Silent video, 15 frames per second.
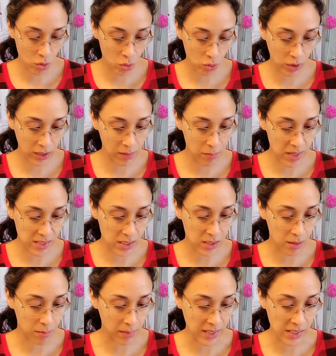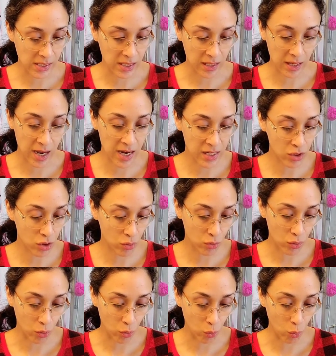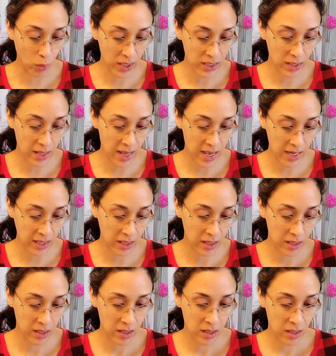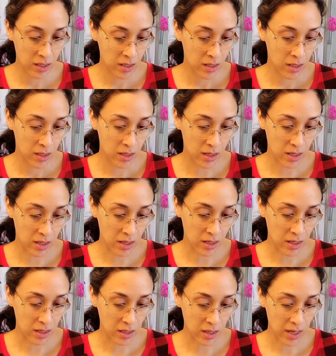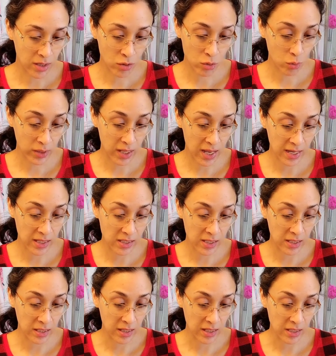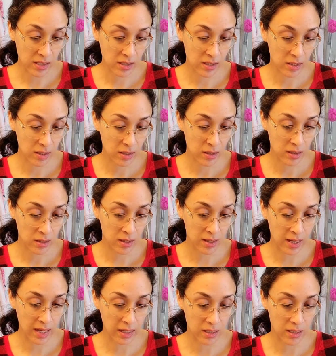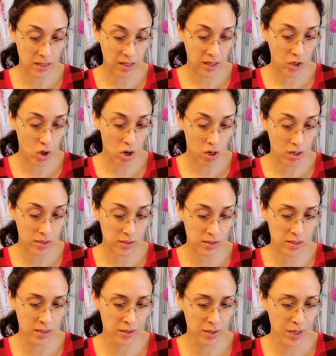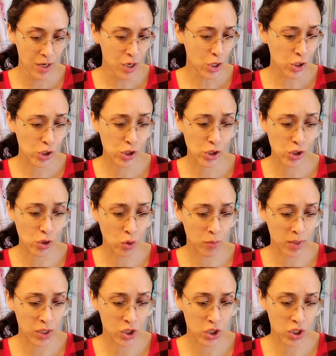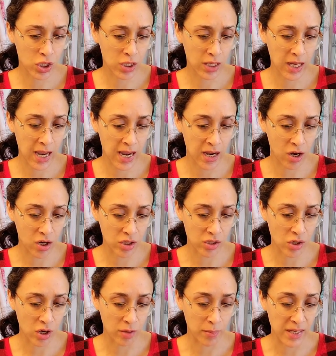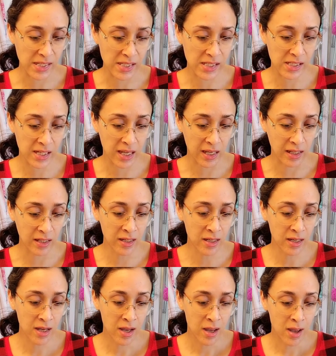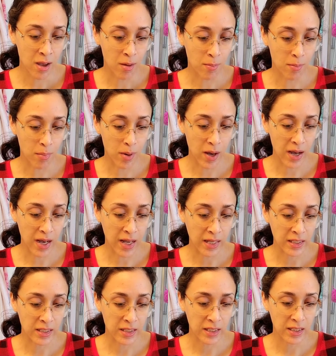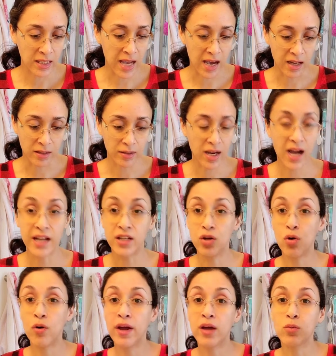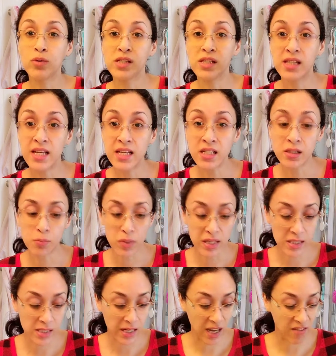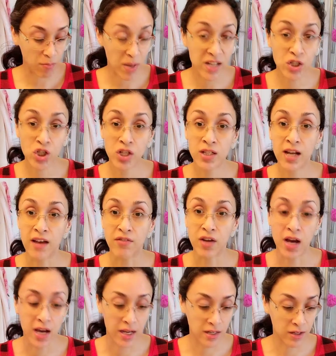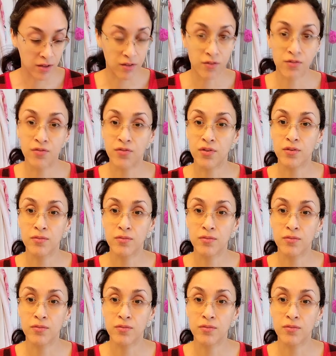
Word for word: totally messed up my skin. I don't know what the heck, uh, I don't know what the heck is in this that uh, caused so much chaos on my skin. But yeah, I know it was this because like I've mentioned, I've kind of,